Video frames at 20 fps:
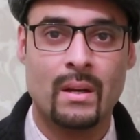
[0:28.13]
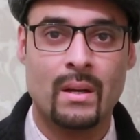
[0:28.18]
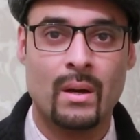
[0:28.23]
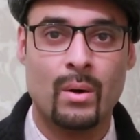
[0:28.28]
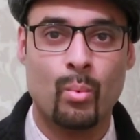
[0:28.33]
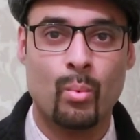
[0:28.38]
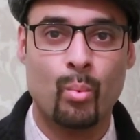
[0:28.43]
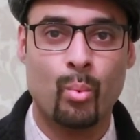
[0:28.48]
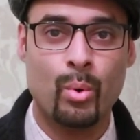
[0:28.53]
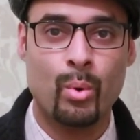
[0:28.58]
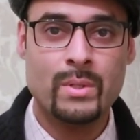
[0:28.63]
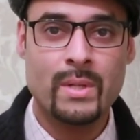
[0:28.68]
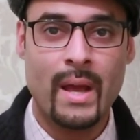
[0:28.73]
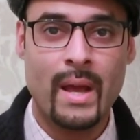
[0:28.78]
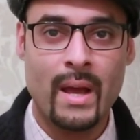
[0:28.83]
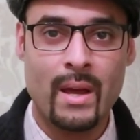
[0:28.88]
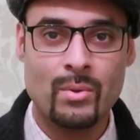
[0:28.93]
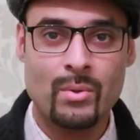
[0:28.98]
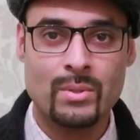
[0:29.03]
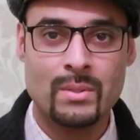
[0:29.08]
a wood
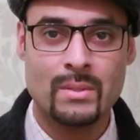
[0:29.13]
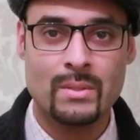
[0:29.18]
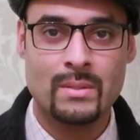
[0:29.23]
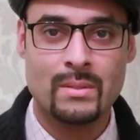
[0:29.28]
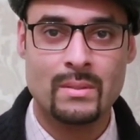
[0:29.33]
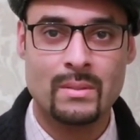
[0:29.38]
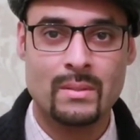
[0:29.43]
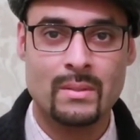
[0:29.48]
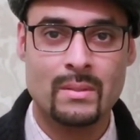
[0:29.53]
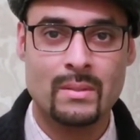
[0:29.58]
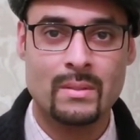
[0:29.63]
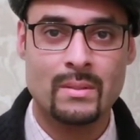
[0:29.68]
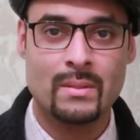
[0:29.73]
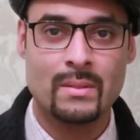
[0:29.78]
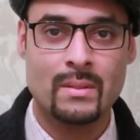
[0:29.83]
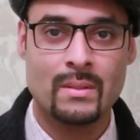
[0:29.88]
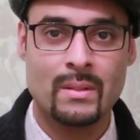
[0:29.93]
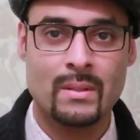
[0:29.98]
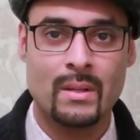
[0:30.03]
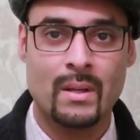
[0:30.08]
house,
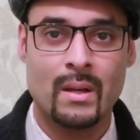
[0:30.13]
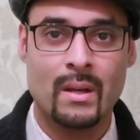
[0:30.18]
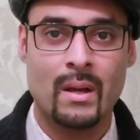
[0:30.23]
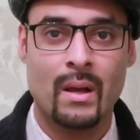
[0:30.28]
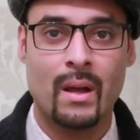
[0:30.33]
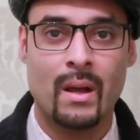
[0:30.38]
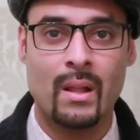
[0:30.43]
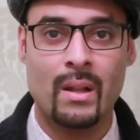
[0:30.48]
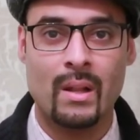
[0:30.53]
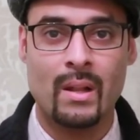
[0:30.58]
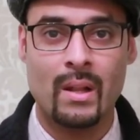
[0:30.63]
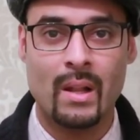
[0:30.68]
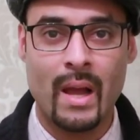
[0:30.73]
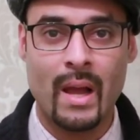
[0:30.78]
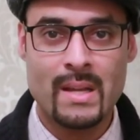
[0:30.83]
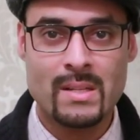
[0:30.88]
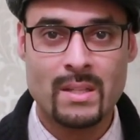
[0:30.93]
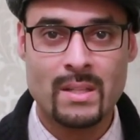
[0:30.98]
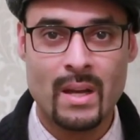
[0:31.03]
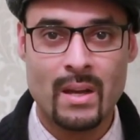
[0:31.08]
a
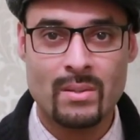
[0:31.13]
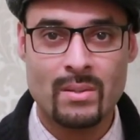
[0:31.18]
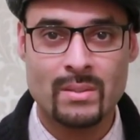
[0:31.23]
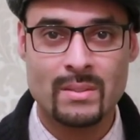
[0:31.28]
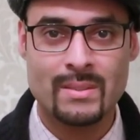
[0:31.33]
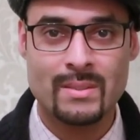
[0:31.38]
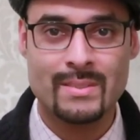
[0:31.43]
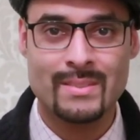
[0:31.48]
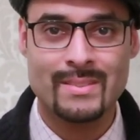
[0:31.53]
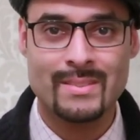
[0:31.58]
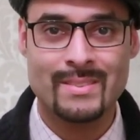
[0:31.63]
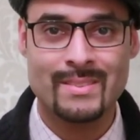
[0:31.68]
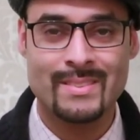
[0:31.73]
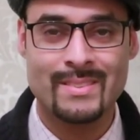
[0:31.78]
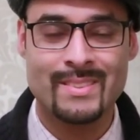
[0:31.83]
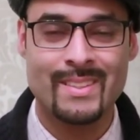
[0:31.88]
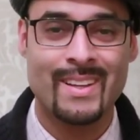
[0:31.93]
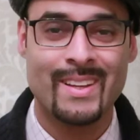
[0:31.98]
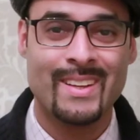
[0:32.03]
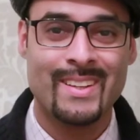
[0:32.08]
lighthouse?
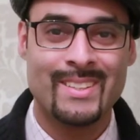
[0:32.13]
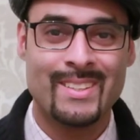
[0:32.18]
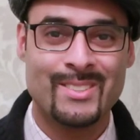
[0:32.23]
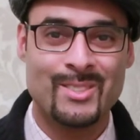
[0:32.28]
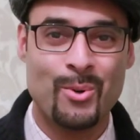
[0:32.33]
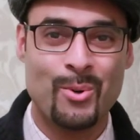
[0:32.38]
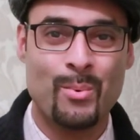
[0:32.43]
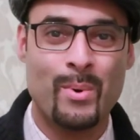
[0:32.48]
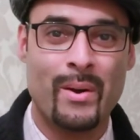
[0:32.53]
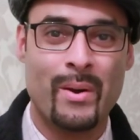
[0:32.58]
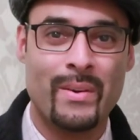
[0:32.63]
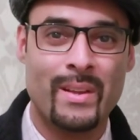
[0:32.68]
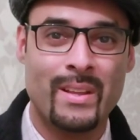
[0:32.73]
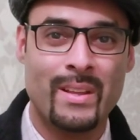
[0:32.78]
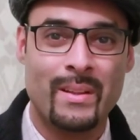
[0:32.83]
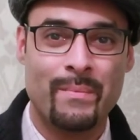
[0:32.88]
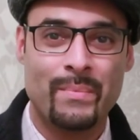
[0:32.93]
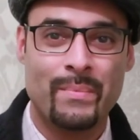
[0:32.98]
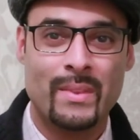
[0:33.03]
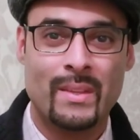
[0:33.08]
Don't
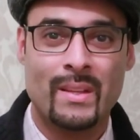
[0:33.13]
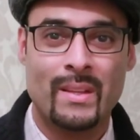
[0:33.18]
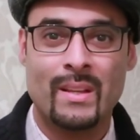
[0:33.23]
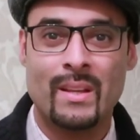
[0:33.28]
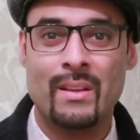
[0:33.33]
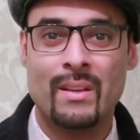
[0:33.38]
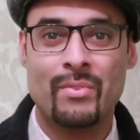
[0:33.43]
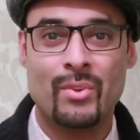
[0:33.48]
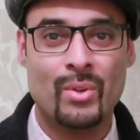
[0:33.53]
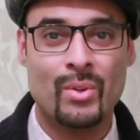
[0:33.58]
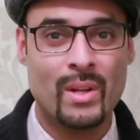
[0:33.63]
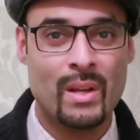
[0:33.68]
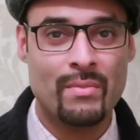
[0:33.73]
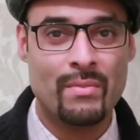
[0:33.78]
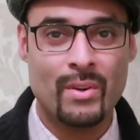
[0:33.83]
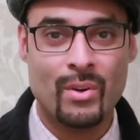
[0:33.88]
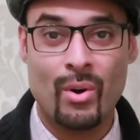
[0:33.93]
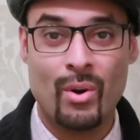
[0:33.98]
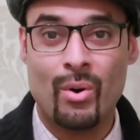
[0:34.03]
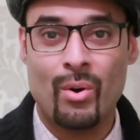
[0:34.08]
worry. If you
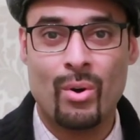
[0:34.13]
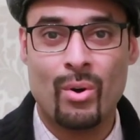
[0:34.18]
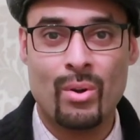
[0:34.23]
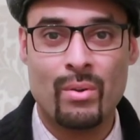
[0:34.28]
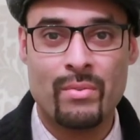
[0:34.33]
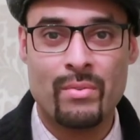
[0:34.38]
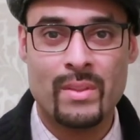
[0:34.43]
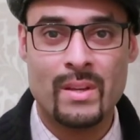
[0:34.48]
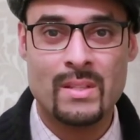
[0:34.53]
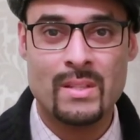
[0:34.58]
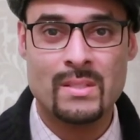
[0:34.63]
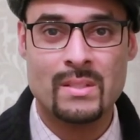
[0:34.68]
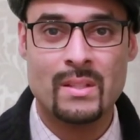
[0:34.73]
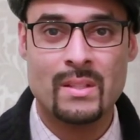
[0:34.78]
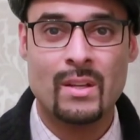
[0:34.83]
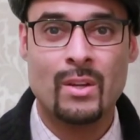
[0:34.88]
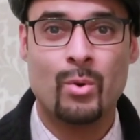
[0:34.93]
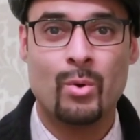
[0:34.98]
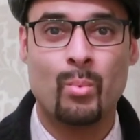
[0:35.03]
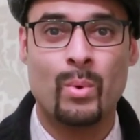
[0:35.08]
never got all of these,
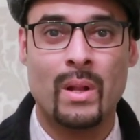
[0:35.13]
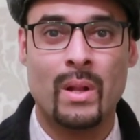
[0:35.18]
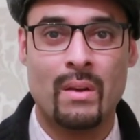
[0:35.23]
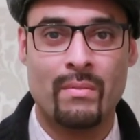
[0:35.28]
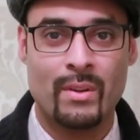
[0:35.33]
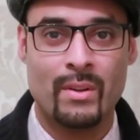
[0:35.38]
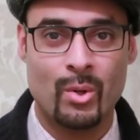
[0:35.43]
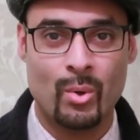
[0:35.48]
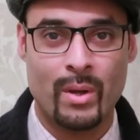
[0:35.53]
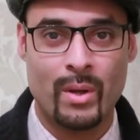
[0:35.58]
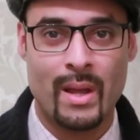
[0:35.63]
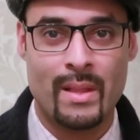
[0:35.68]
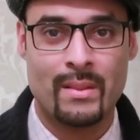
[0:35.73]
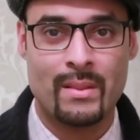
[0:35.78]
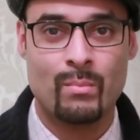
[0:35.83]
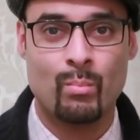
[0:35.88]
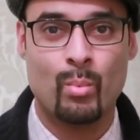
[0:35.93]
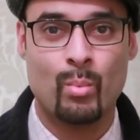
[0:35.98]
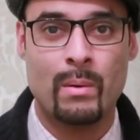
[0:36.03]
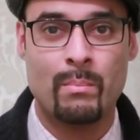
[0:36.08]
we'll have a look at
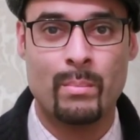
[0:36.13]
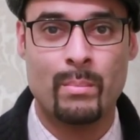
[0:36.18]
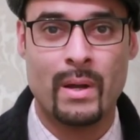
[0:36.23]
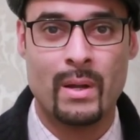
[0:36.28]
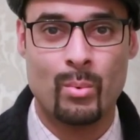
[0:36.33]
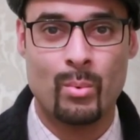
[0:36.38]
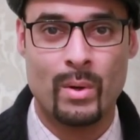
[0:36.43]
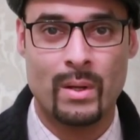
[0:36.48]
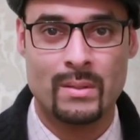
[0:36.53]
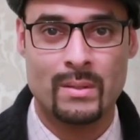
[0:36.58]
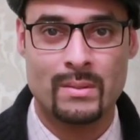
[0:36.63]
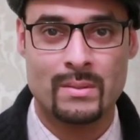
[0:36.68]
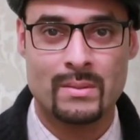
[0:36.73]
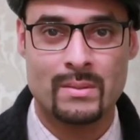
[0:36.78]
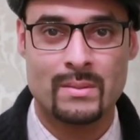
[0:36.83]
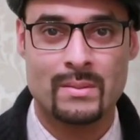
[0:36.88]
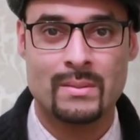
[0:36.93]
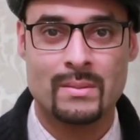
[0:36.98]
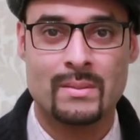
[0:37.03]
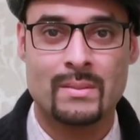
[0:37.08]
them one by one.
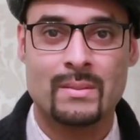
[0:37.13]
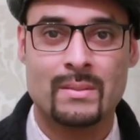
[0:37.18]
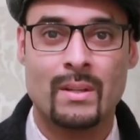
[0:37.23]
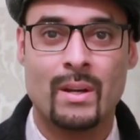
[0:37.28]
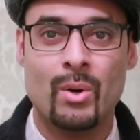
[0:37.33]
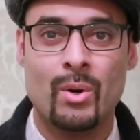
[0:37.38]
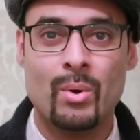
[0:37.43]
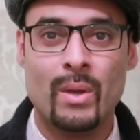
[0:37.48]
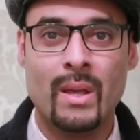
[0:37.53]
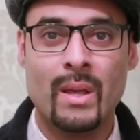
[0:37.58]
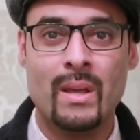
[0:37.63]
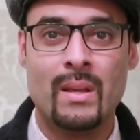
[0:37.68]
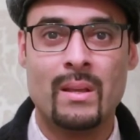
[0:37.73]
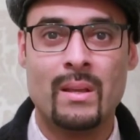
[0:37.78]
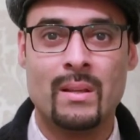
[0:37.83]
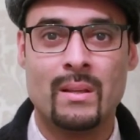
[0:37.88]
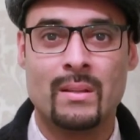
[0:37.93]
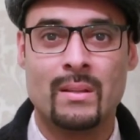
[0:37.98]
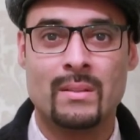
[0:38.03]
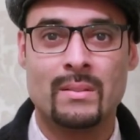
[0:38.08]

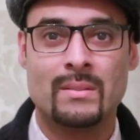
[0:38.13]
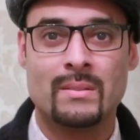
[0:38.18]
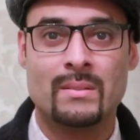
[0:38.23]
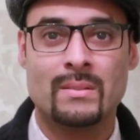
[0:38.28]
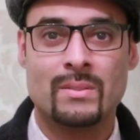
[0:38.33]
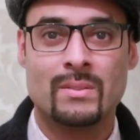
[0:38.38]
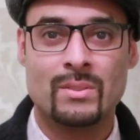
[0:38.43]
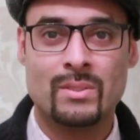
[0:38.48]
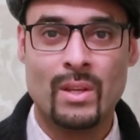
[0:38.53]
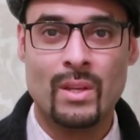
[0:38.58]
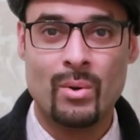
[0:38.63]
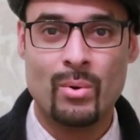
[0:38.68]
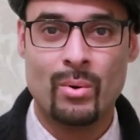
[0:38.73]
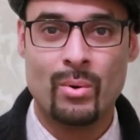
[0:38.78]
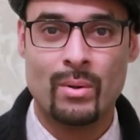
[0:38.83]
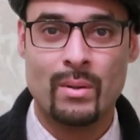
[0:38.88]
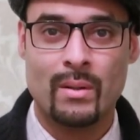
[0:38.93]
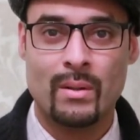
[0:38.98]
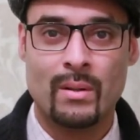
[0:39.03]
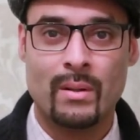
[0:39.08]
Okay,
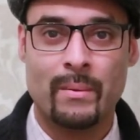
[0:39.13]
so